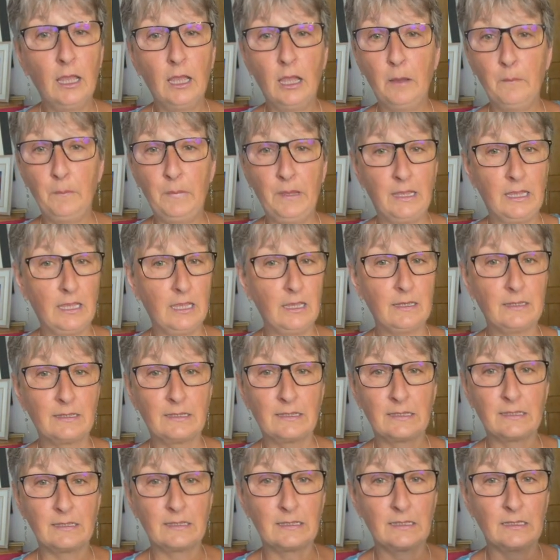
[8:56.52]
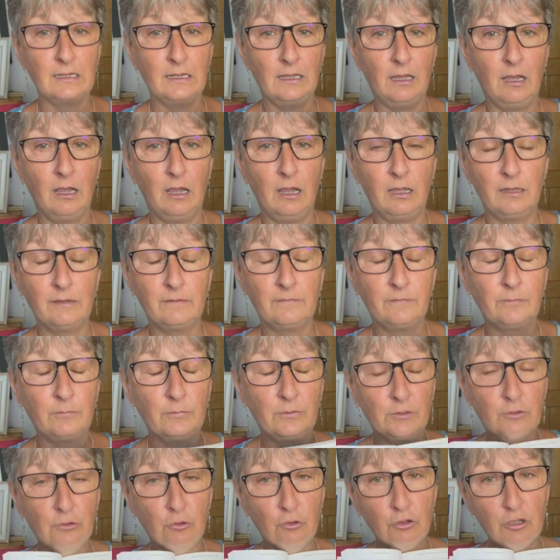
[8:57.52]
because I
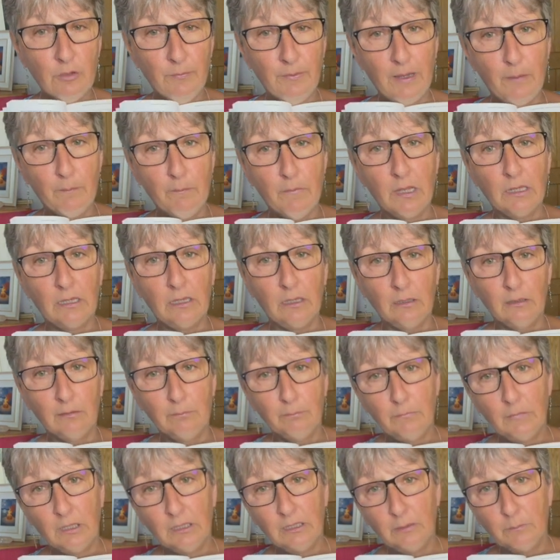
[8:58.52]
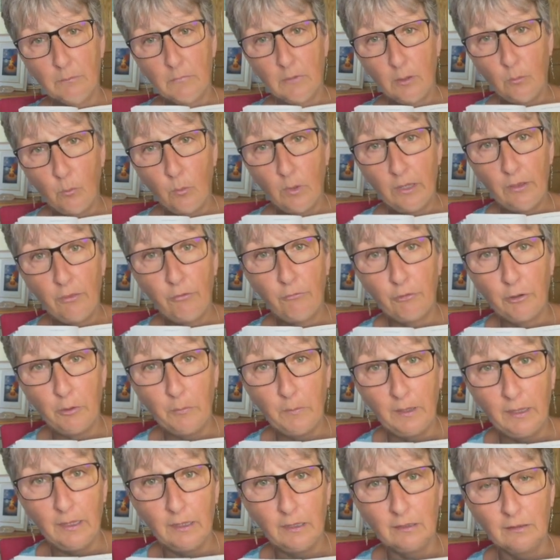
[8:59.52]
talk about muddle my way through
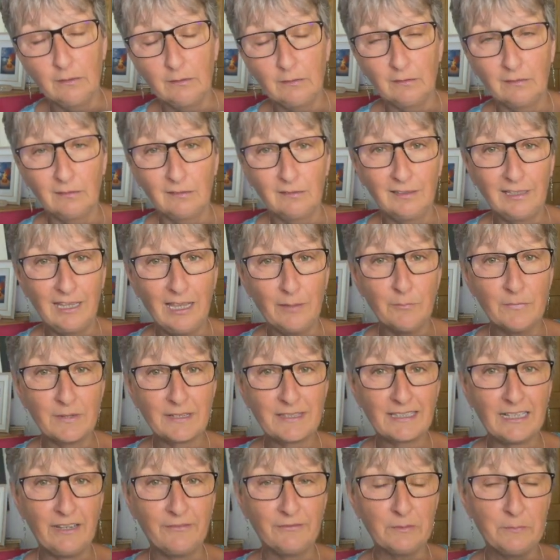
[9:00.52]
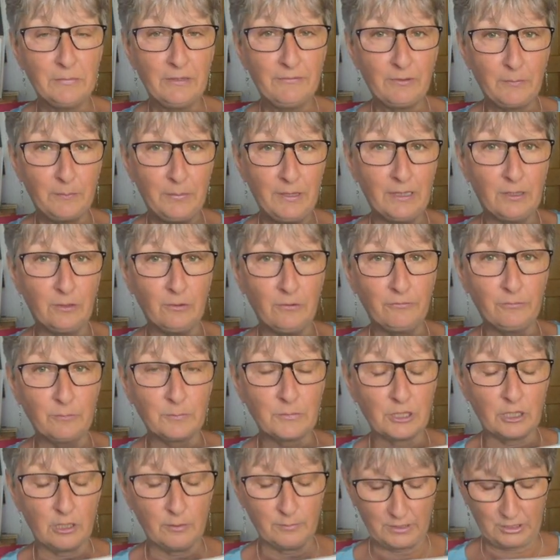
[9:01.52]
it and get myself in a bit of a pickle from
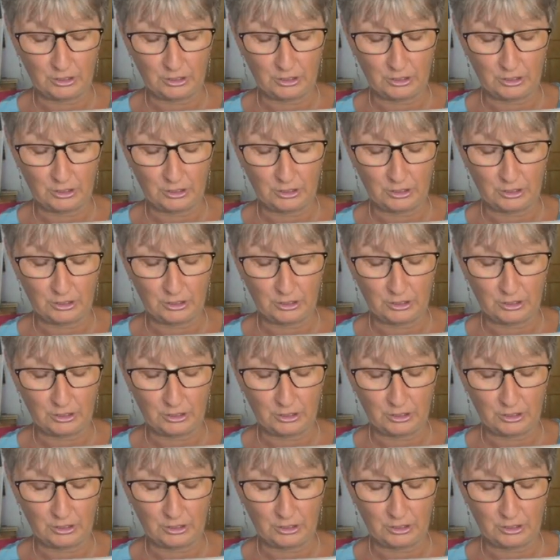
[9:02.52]
time to